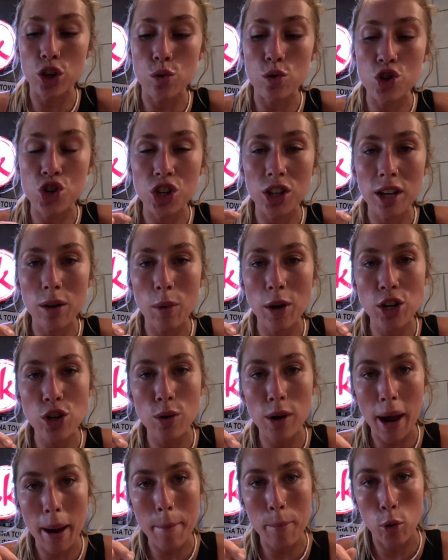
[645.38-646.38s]
Usually when you
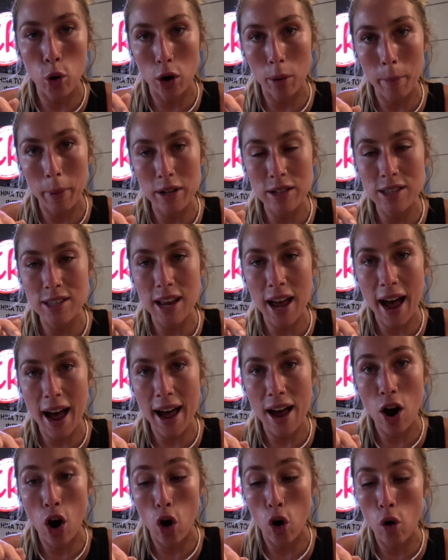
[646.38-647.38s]
get pork buns
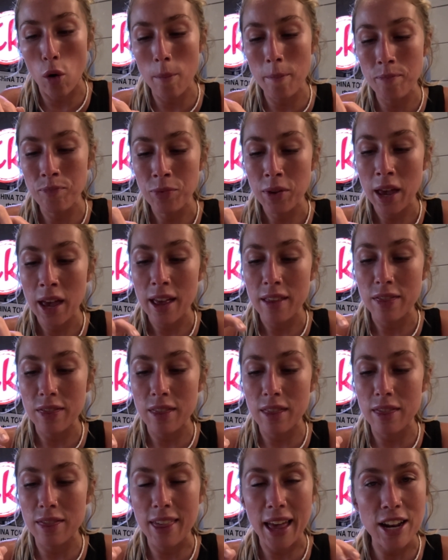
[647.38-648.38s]
at home,
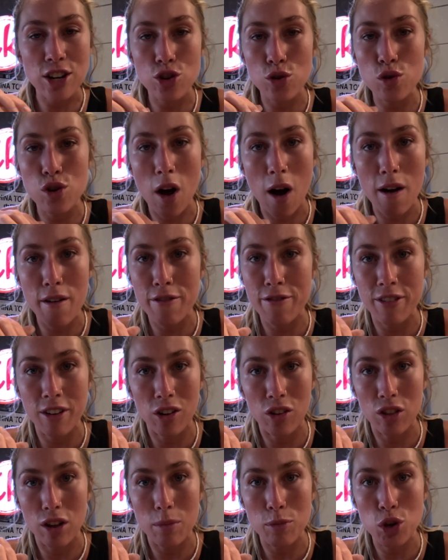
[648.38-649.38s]
they do not
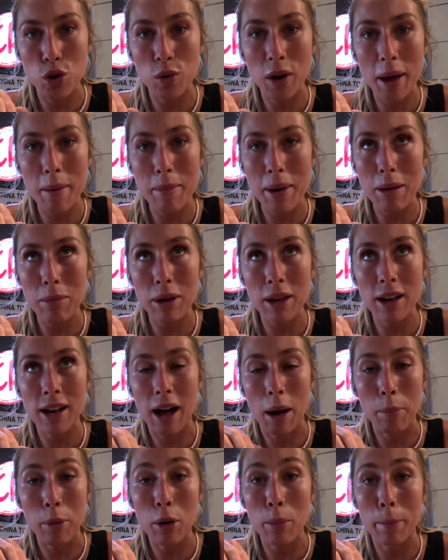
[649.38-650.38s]
fill them. You get maybe a
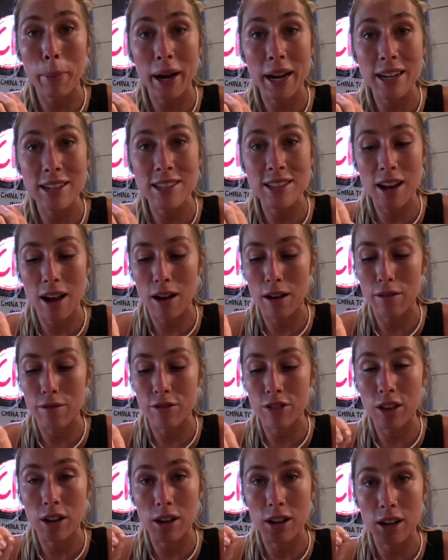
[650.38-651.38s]
couple bites of
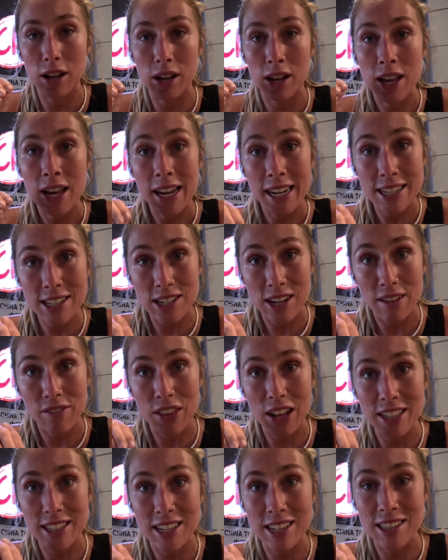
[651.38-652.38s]
the stuff
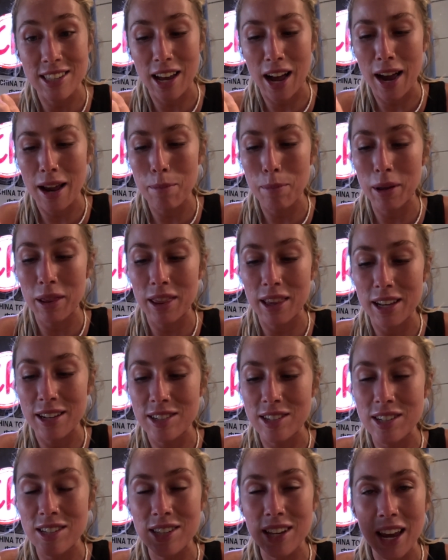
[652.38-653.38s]
that's inside, but
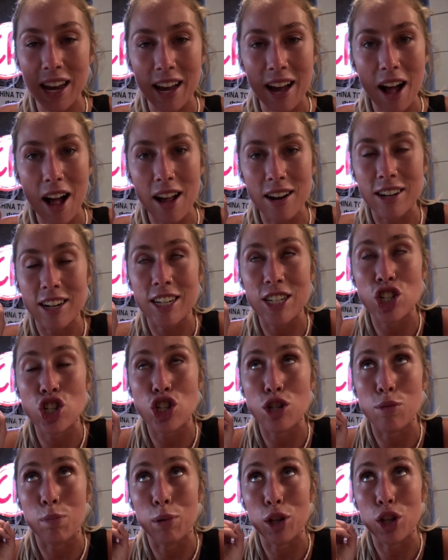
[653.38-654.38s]
this is like an
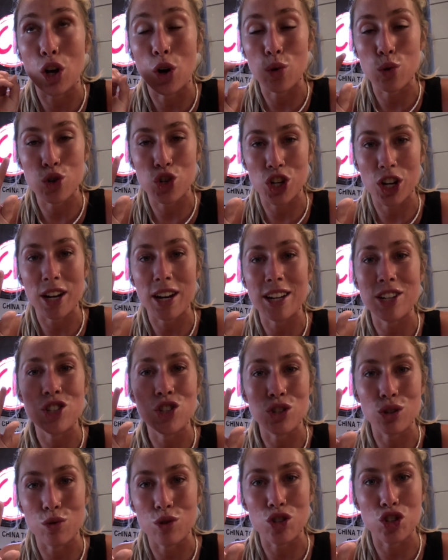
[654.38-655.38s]
explosion as
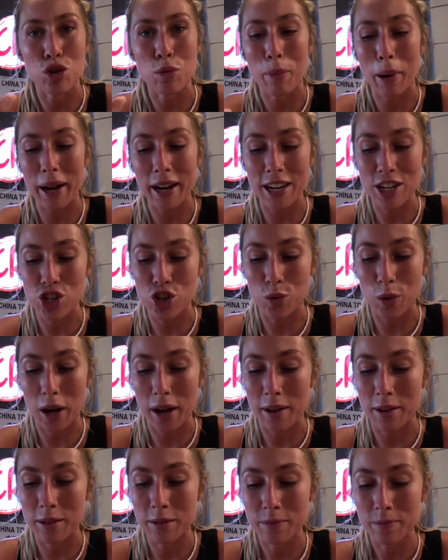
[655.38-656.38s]
soon as you bite into
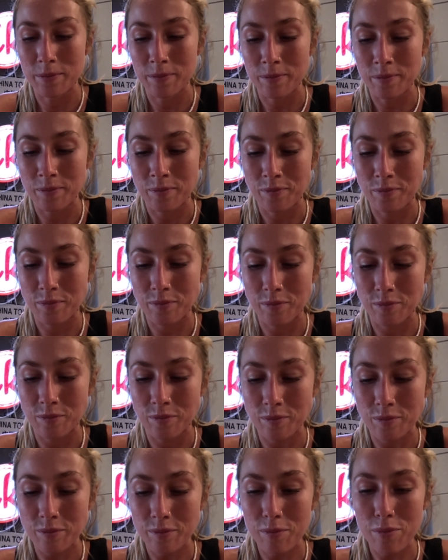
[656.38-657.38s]
it.
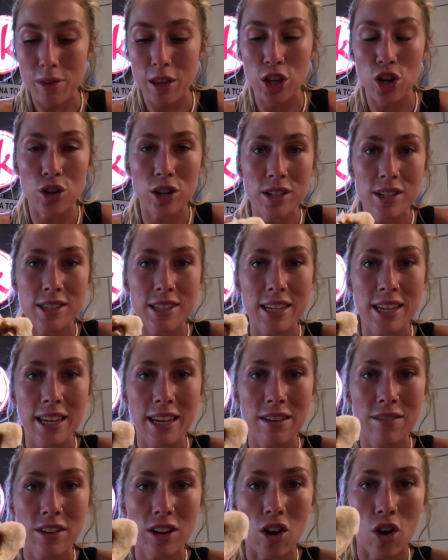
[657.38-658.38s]
You can see
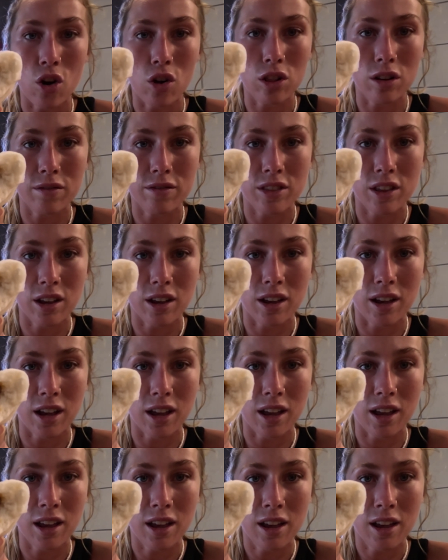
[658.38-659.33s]
even all of the